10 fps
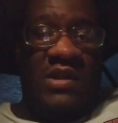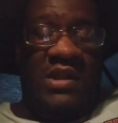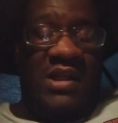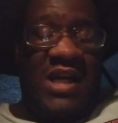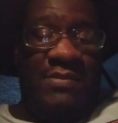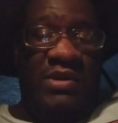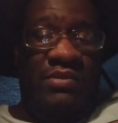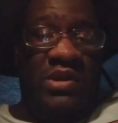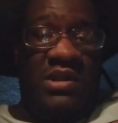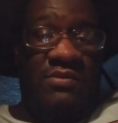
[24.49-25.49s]
in the comic
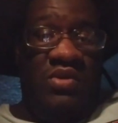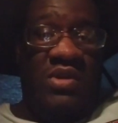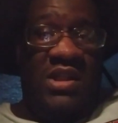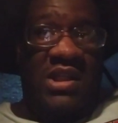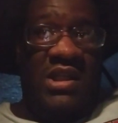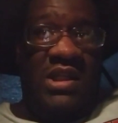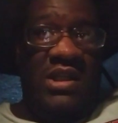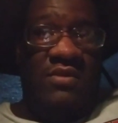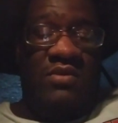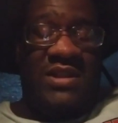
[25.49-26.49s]
book community,
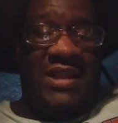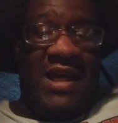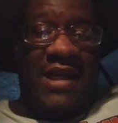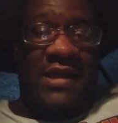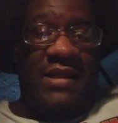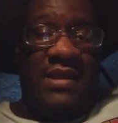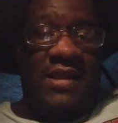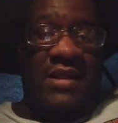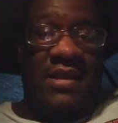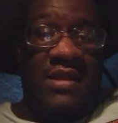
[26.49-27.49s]
he was like
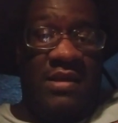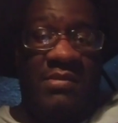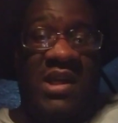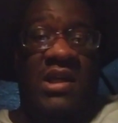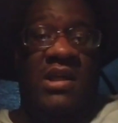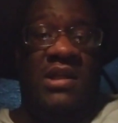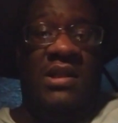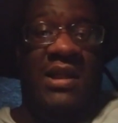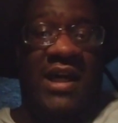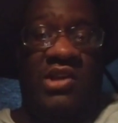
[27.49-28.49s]
the man,
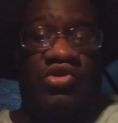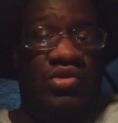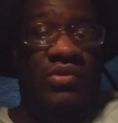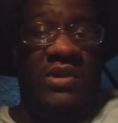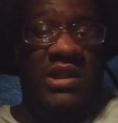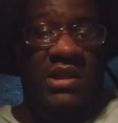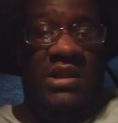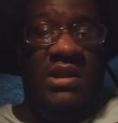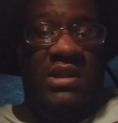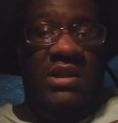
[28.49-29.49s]
like truly,
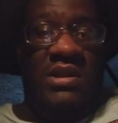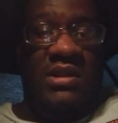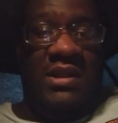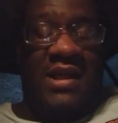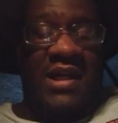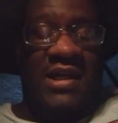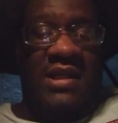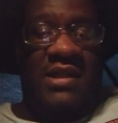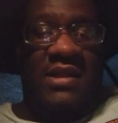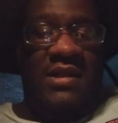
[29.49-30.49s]
like
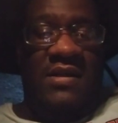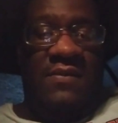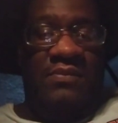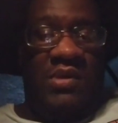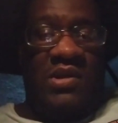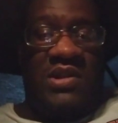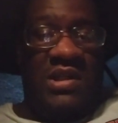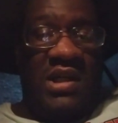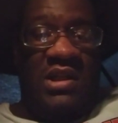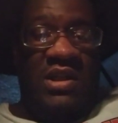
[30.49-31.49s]

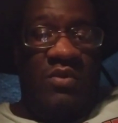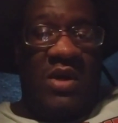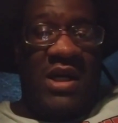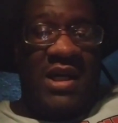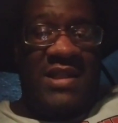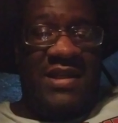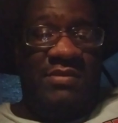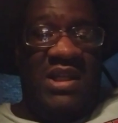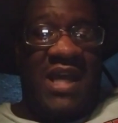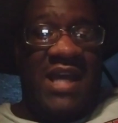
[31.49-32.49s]
personality wise. I
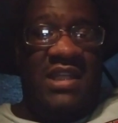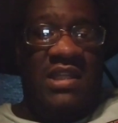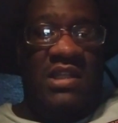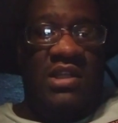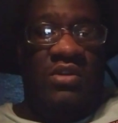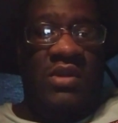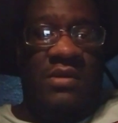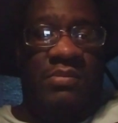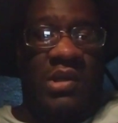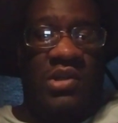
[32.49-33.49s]
mean, I didn't know
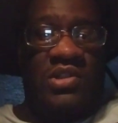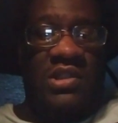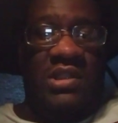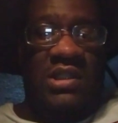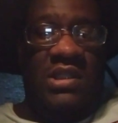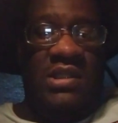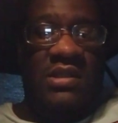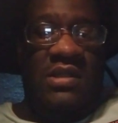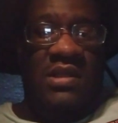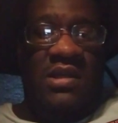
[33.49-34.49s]
him personally,
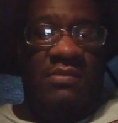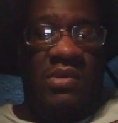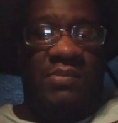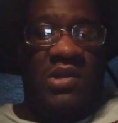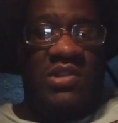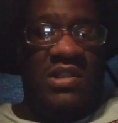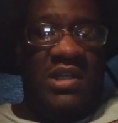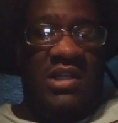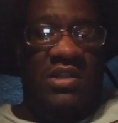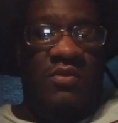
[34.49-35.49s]
but
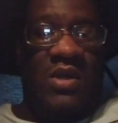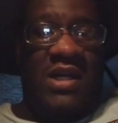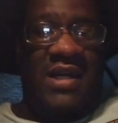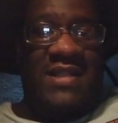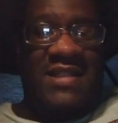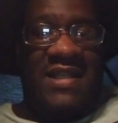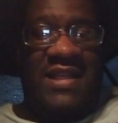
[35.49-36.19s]
personality wise,